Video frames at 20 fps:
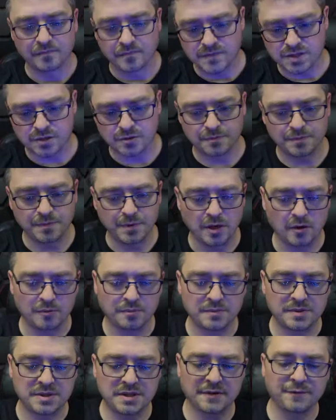So,
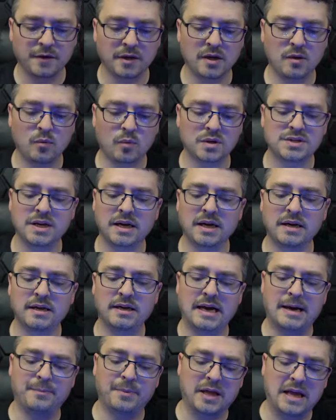definitely, once again,
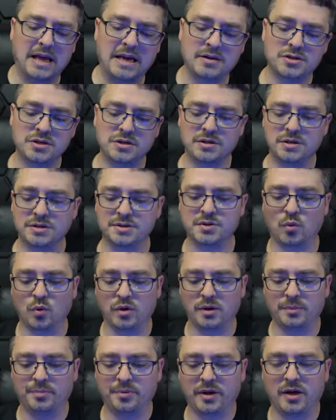application is
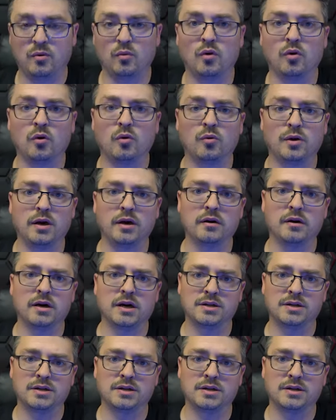going to play a role here